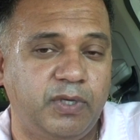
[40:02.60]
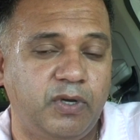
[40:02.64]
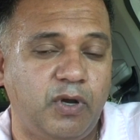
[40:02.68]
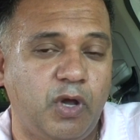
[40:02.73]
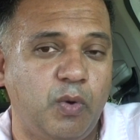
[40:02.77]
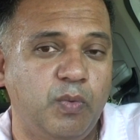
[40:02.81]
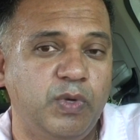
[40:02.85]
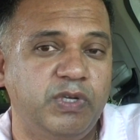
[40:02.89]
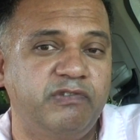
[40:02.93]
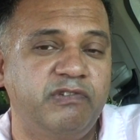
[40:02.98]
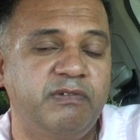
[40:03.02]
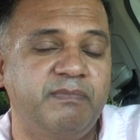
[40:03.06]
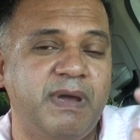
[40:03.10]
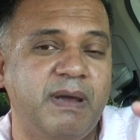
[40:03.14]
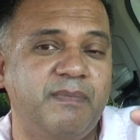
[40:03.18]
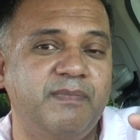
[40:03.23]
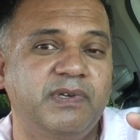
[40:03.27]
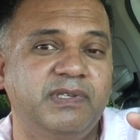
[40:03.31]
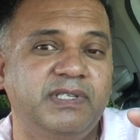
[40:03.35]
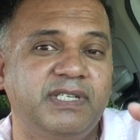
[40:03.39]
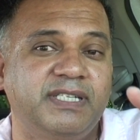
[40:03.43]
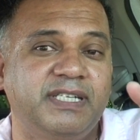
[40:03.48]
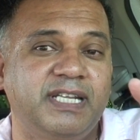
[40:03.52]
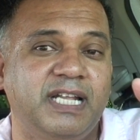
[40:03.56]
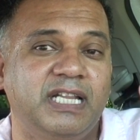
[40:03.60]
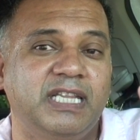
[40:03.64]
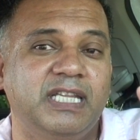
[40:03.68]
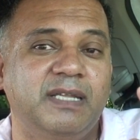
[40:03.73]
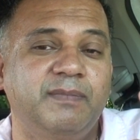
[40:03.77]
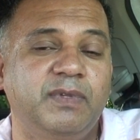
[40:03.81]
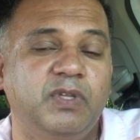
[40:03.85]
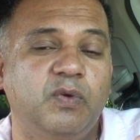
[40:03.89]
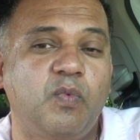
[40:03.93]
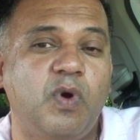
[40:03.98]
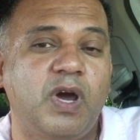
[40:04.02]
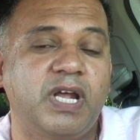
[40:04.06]
But always remember to tell
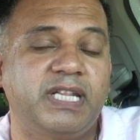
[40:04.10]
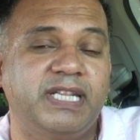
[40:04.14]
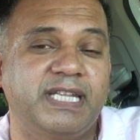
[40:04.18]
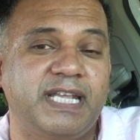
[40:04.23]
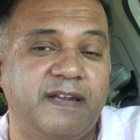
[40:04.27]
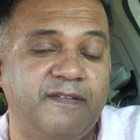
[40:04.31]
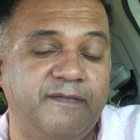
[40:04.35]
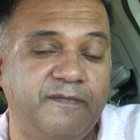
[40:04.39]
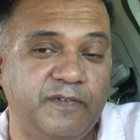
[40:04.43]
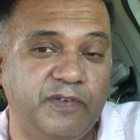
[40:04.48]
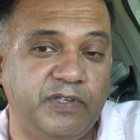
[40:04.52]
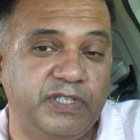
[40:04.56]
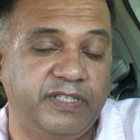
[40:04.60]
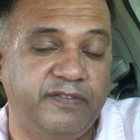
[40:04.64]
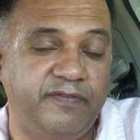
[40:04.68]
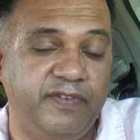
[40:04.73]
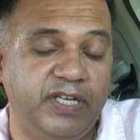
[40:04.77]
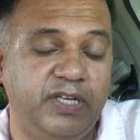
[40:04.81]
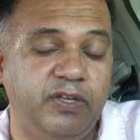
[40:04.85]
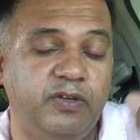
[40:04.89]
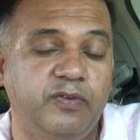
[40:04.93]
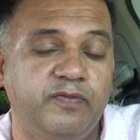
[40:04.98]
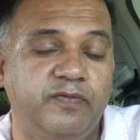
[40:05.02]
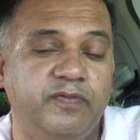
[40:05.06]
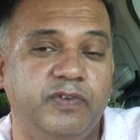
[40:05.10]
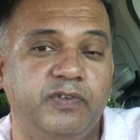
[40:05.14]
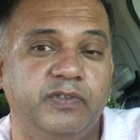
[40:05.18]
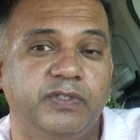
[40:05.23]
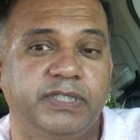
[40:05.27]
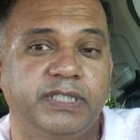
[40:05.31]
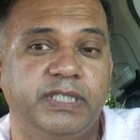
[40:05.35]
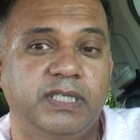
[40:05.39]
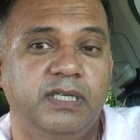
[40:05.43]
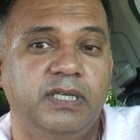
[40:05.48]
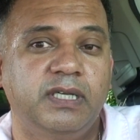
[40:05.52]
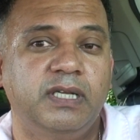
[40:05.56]
them to watch that first video
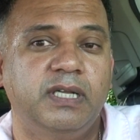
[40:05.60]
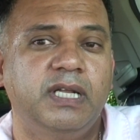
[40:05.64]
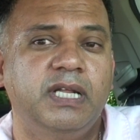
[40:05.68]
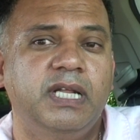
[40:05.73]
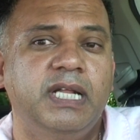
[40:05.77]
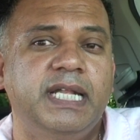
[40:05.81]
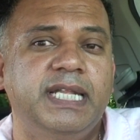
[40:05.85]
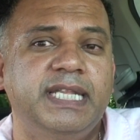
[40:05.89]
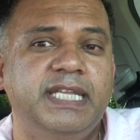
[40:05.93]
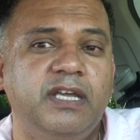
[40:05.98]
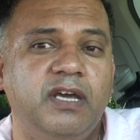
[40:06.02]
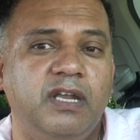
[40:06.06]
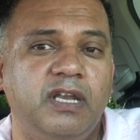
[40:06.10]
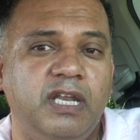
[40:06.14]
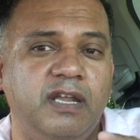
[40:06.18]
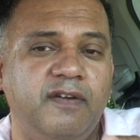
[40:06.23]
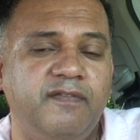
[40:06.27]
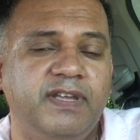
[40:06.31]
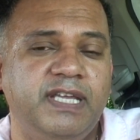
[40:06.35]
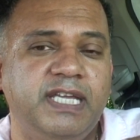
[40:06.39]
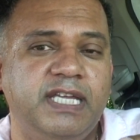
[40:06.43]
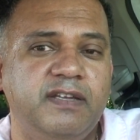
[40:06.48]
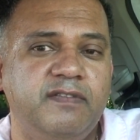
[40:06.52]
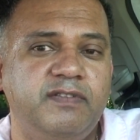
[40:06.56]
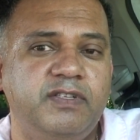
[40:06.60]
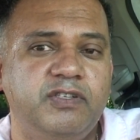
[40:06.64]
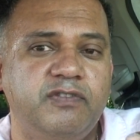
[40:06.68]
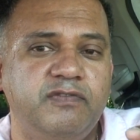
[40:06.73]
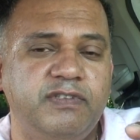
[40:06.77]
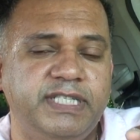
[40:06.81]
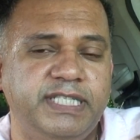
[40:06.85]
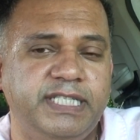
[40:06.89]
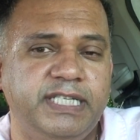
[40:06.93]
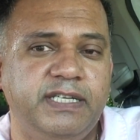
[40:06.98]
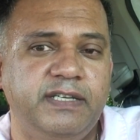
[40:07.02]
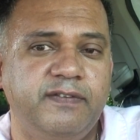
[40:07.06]
first, the unloving gifts you
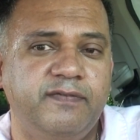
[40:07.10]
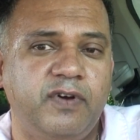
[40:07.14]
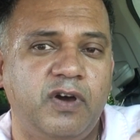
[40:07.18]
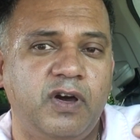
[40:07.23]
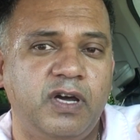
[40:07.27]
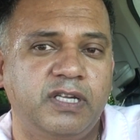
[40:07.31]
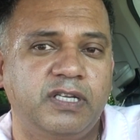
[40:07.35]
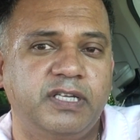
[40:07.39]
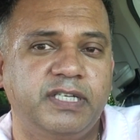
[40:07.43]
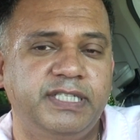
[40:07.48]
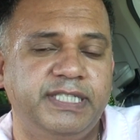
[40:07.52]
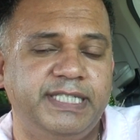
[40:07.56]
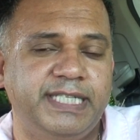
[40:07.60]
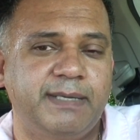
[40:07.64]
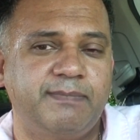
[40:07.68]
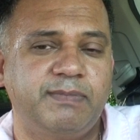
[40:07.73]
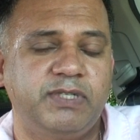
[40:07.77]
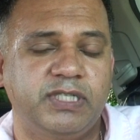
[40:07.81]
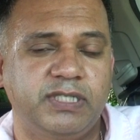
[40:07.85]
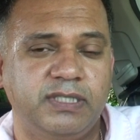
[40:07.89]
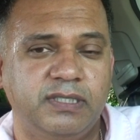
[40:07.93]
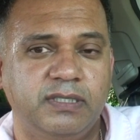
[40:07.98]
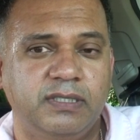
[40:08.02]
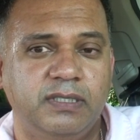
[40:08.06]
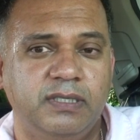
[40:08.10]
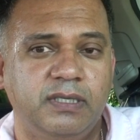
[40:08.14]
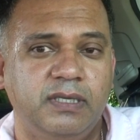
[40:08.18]
receive on conception.